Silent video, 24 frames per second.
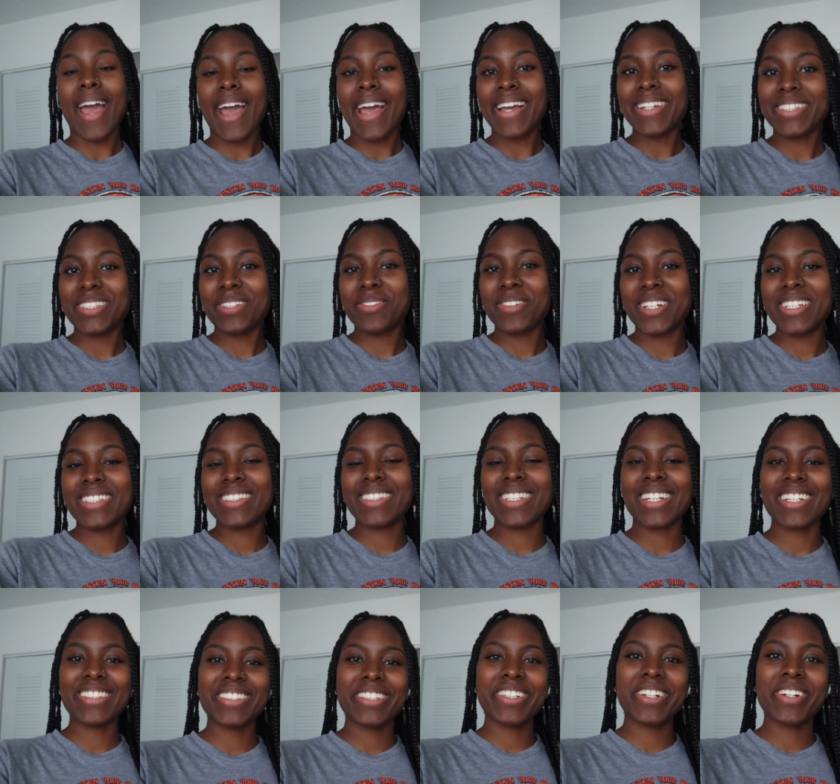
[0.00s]
Hey twins,
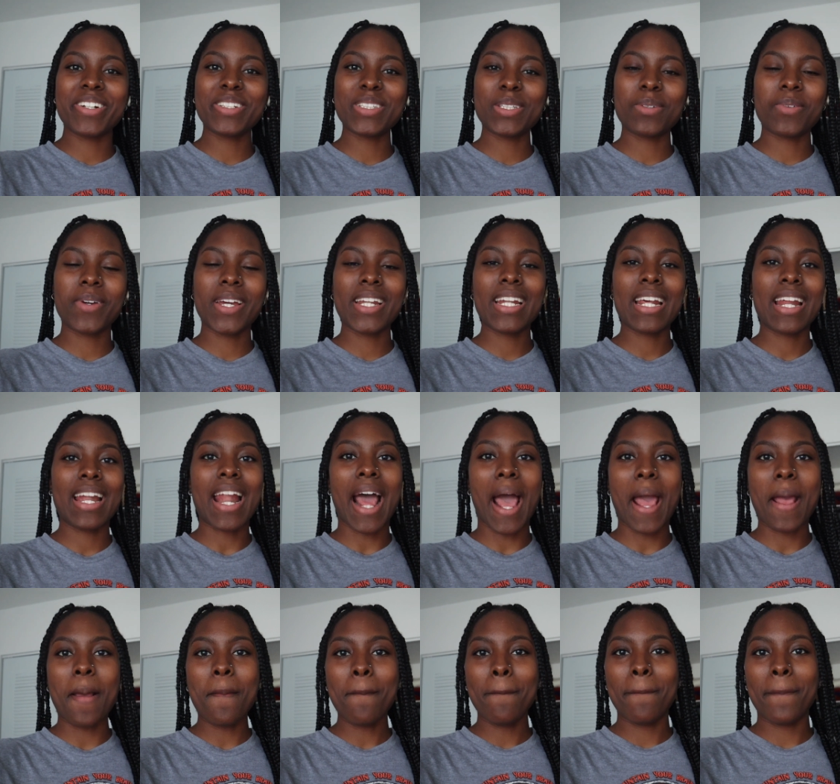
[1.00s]
it's your girl Twin and
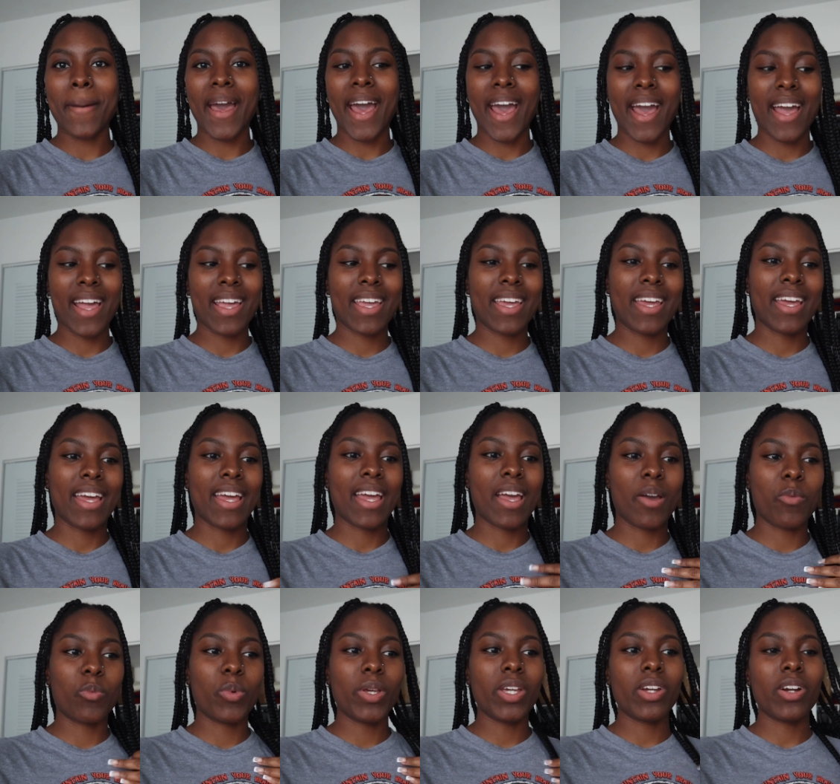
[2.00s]
I am back
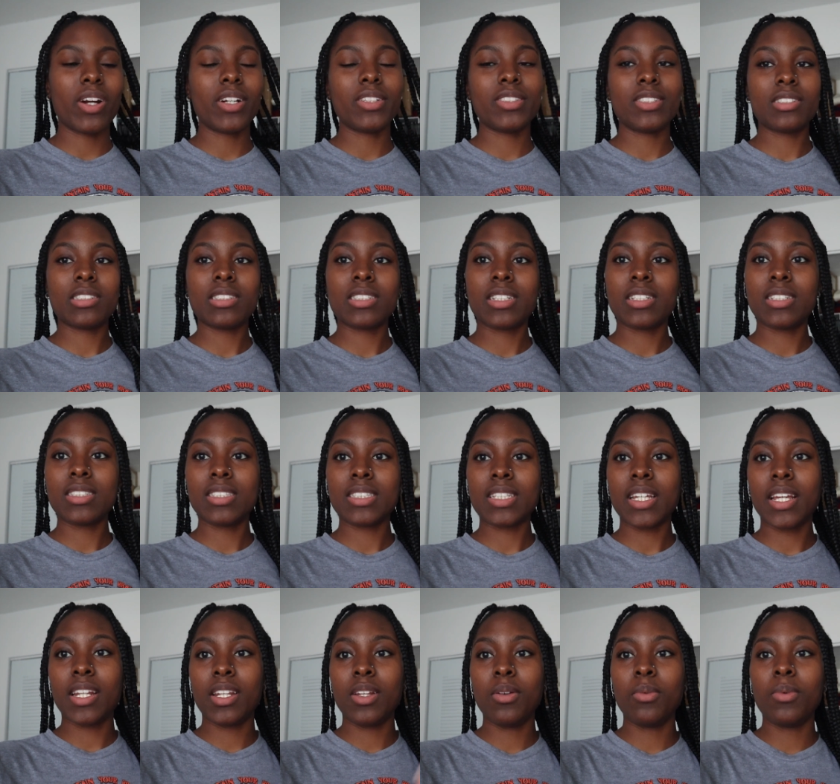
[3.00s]
and we are just
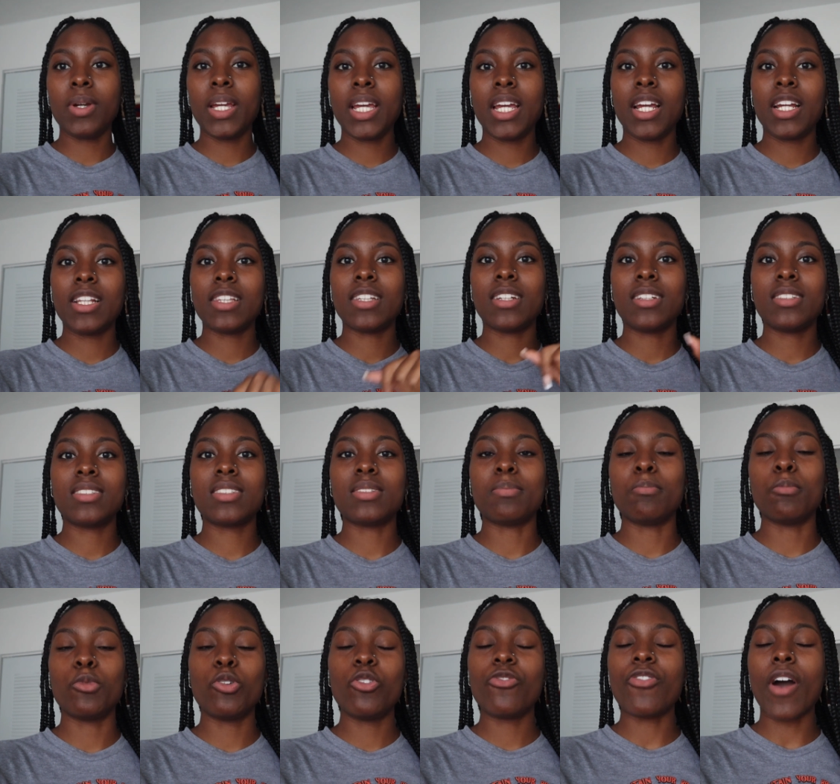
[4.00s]
continuing this
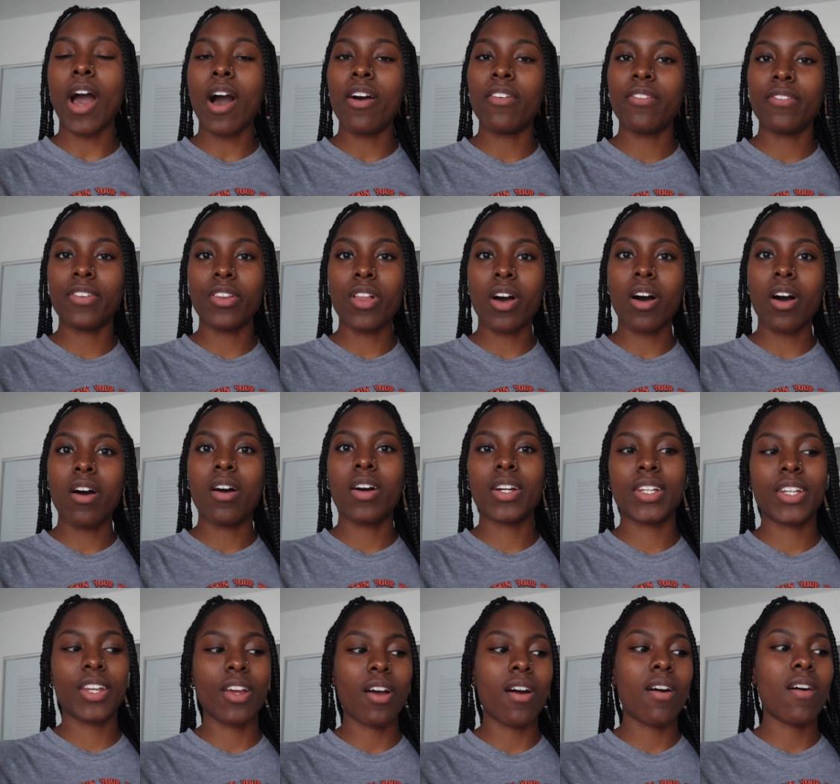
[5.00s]
move out
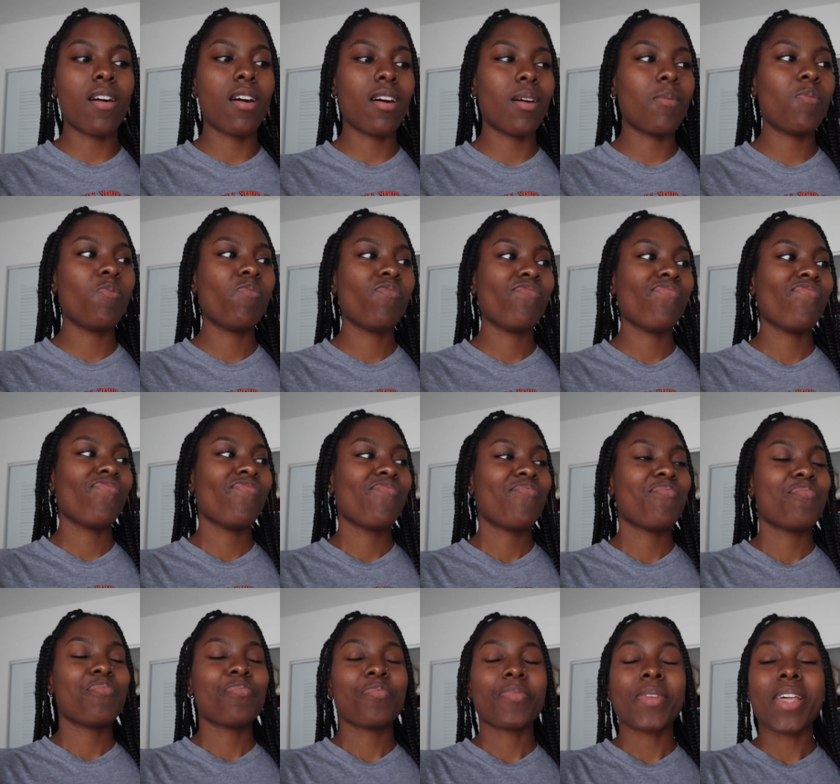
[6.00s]
vlog, y'all.
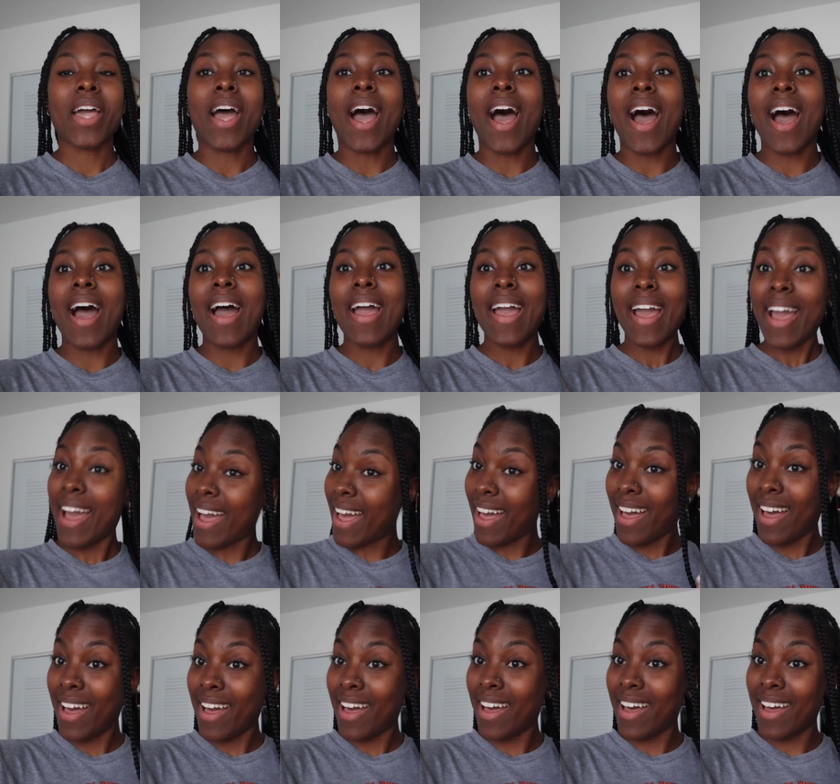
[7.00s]

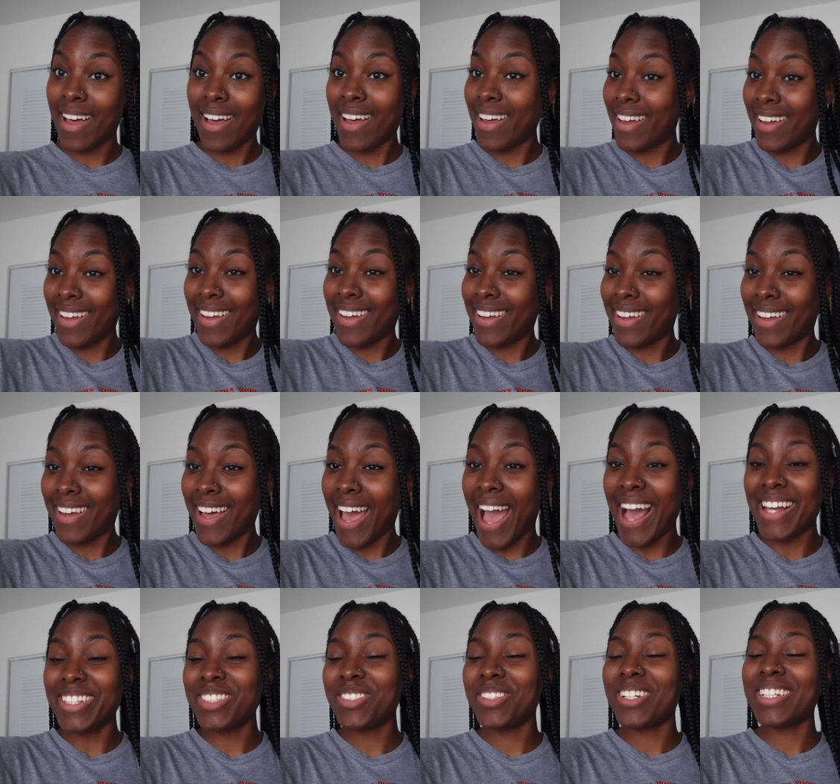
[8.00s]

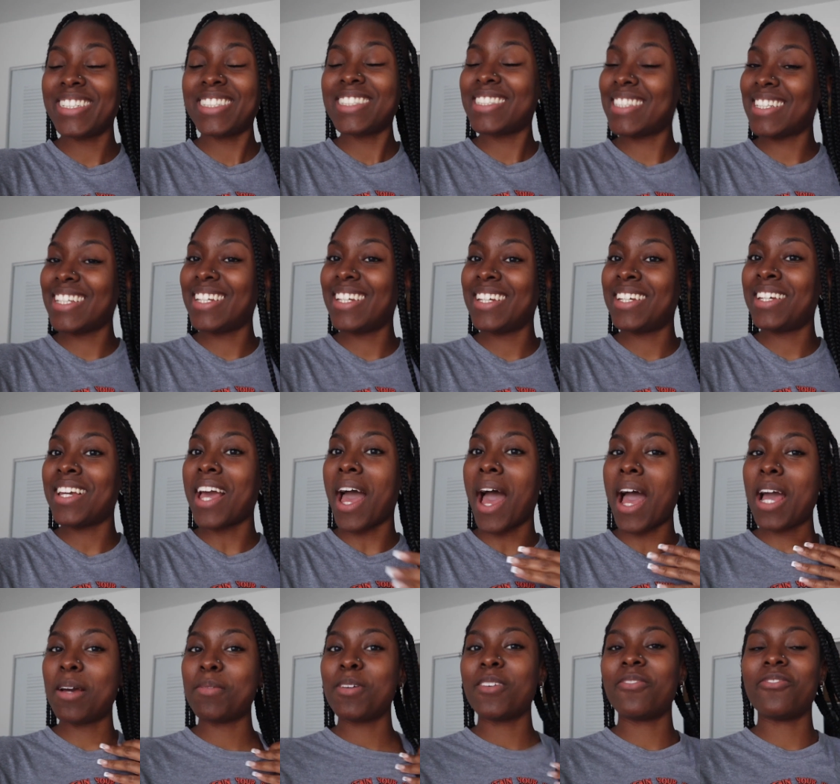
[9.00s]
As you can see,
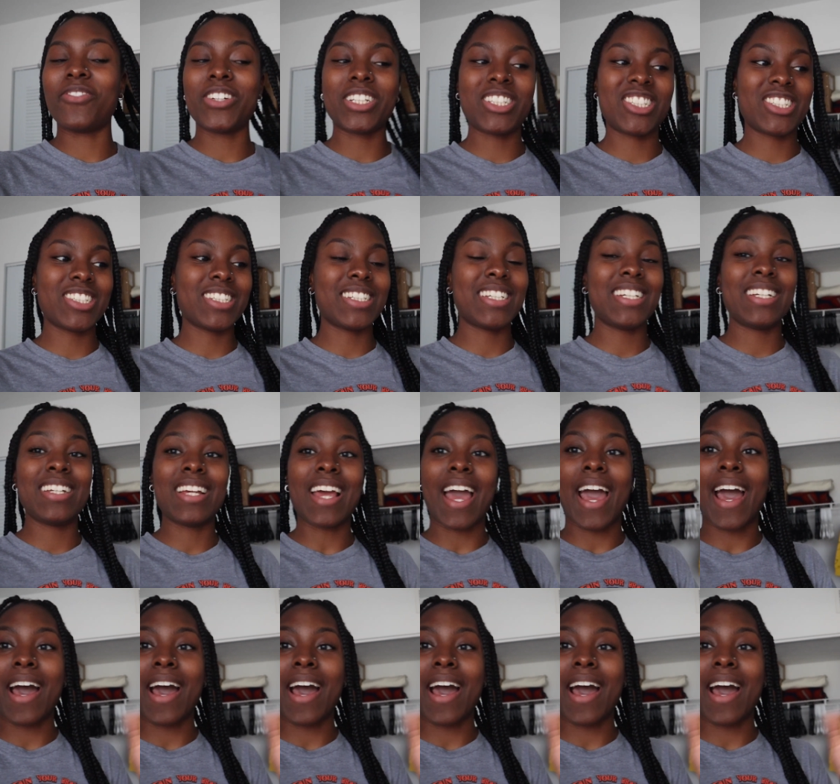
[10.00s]
I am officially